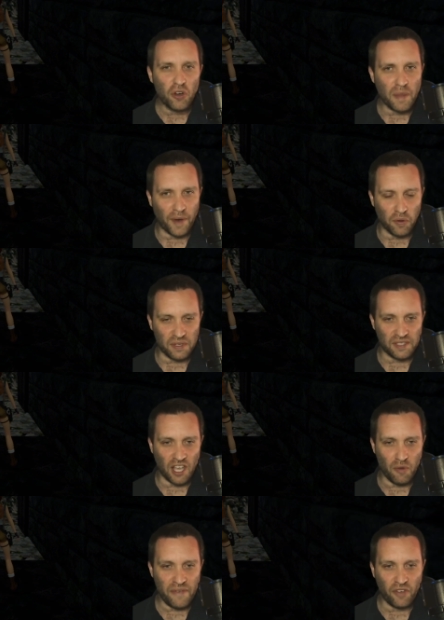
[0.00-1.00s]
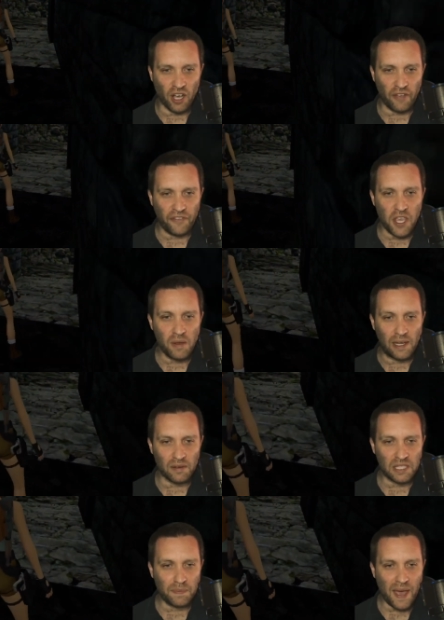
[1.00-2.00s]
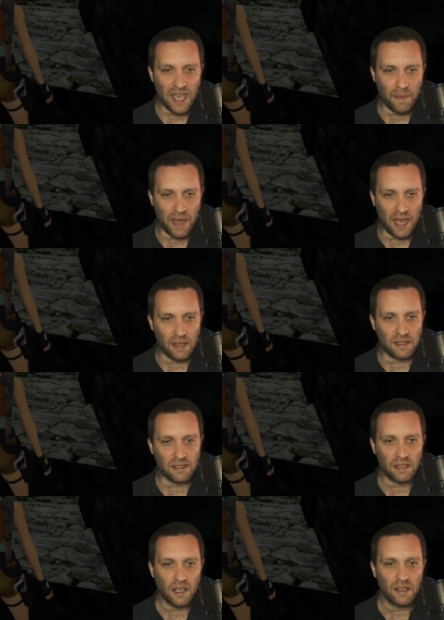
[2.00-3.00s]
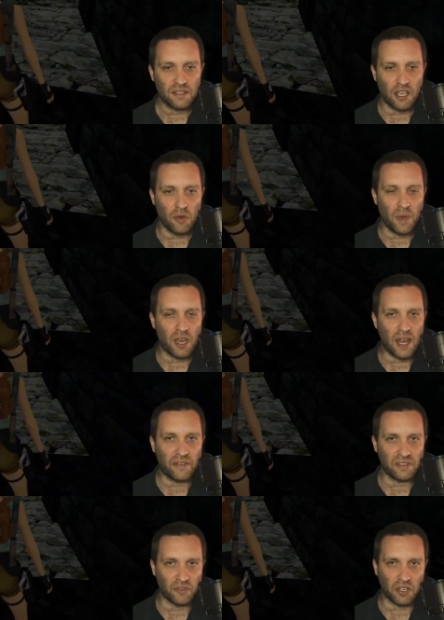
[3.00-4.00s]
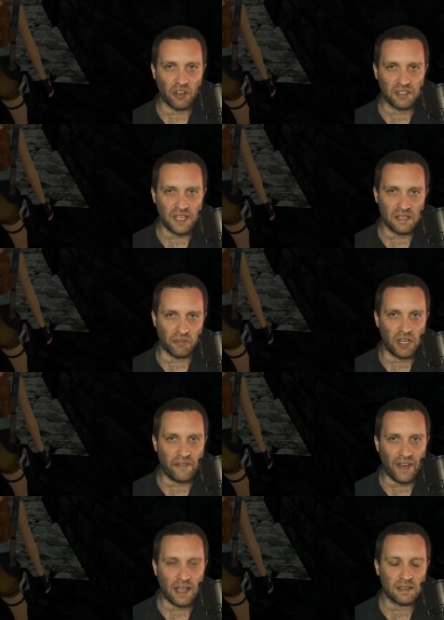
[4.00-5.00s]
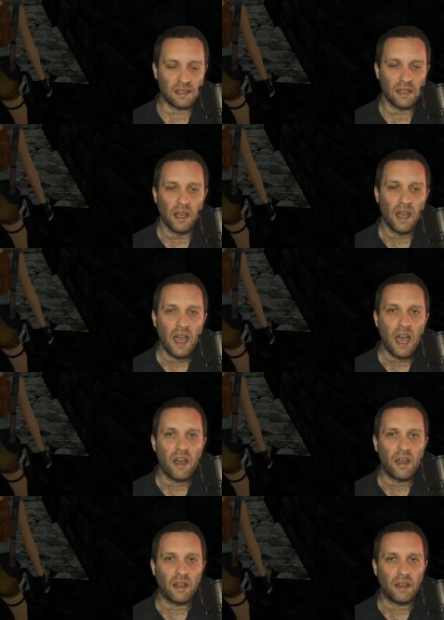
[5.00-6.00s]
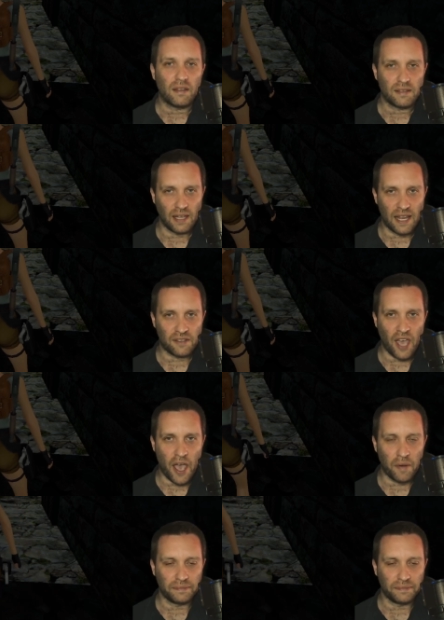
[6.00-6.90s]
the boulders, though, we've got a few little spike pits. So we're going to have to run across these really fast. So let's go.